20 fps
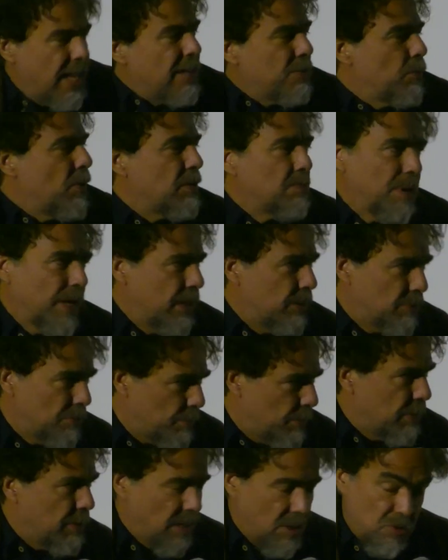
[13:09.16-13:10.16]
That was my
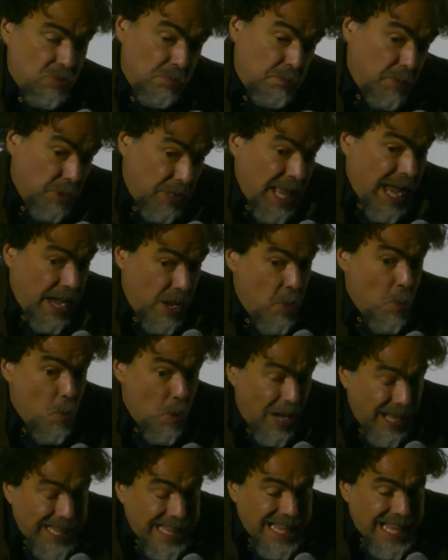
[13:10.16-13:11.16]
interpretation. But I
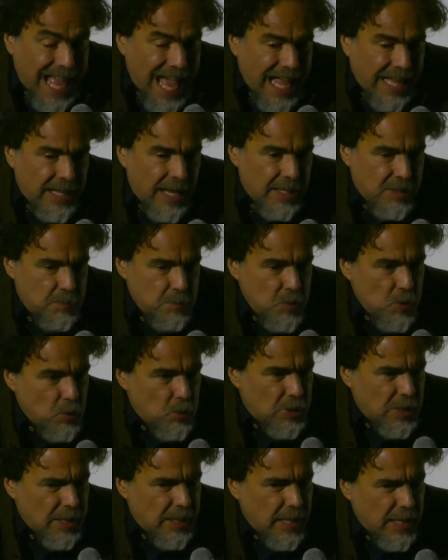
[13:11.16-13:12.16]
want that as
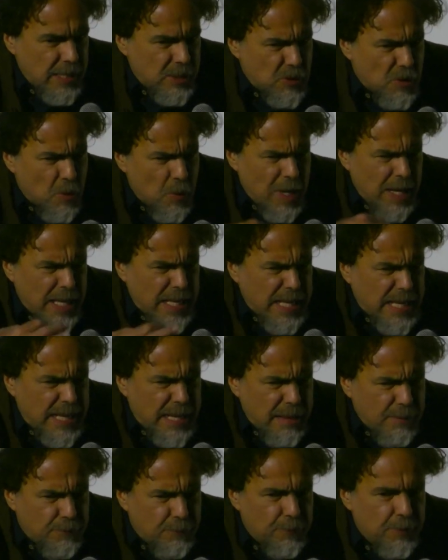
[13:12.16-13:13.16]
music that is creating
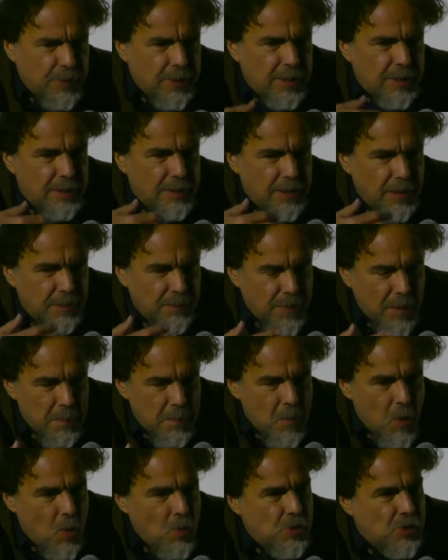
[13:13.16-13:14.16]
different
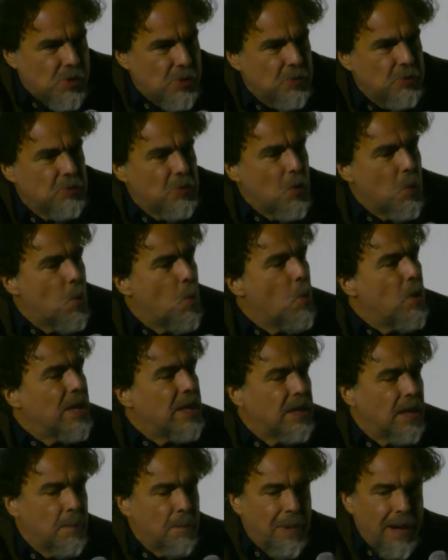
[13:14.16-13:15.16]
emotions
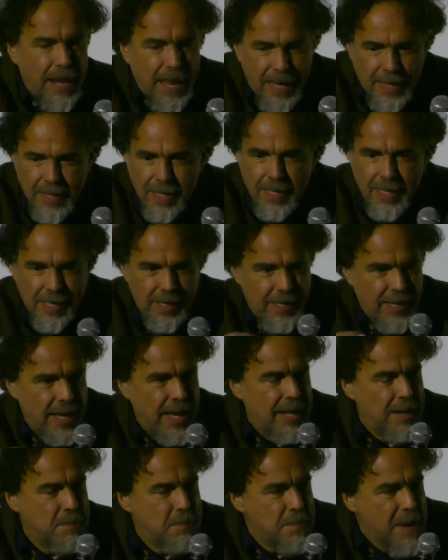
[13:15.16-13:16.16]
with blending
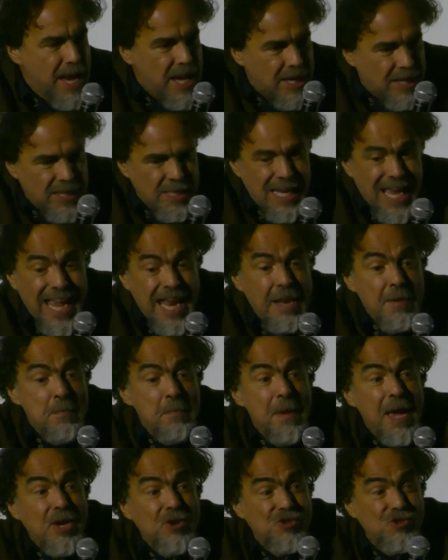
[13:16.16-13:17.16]
and
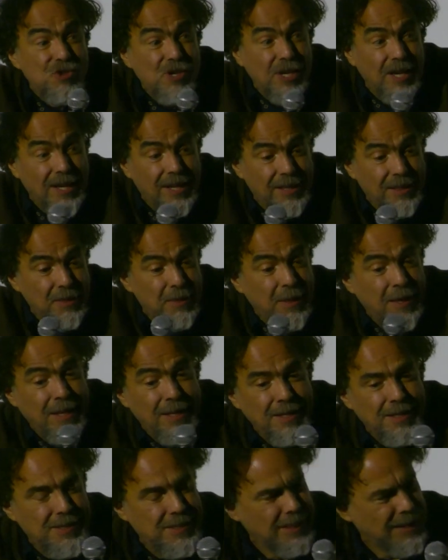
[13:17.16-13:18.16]
enmeshing
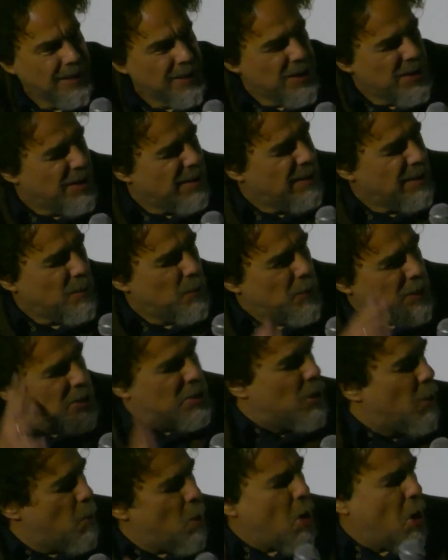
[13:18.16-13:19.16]
things
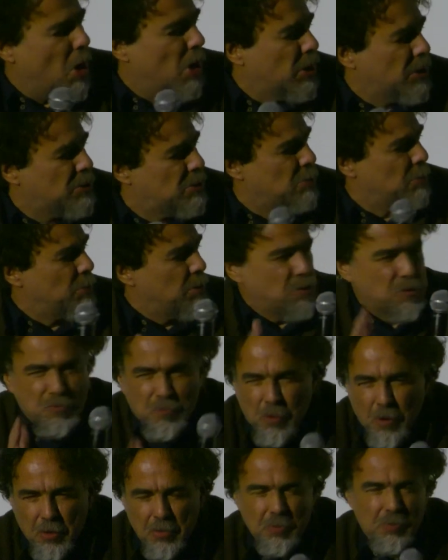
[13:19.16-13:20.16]
with no cuts or
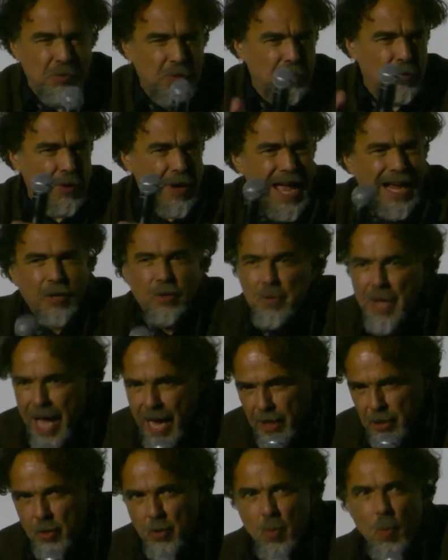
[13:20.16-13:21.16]
structure or
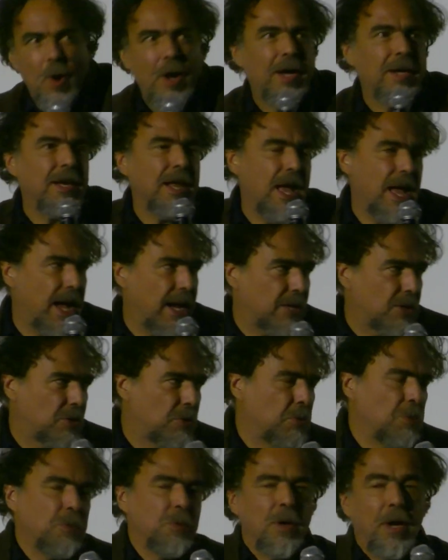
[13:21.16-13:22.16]
Act 1,
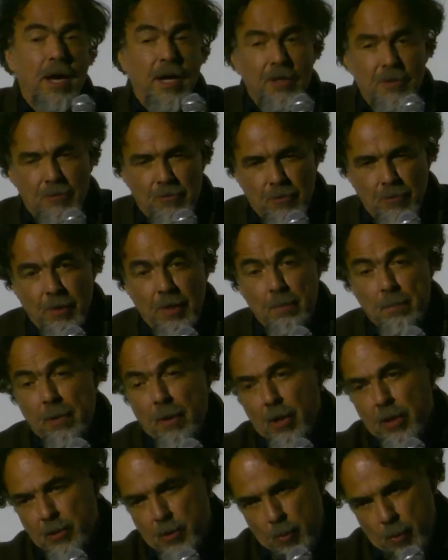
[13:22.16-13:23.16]
Act 2, Act 3,
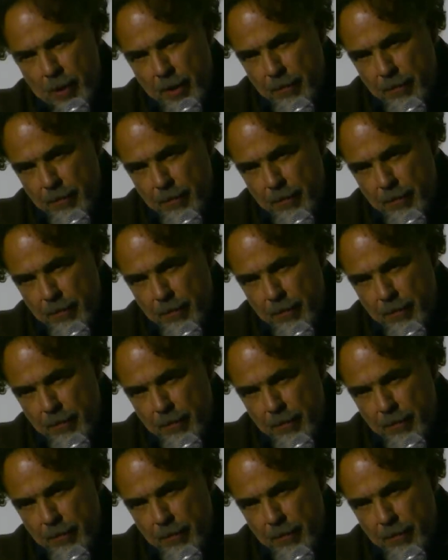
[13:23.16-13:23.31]
Plot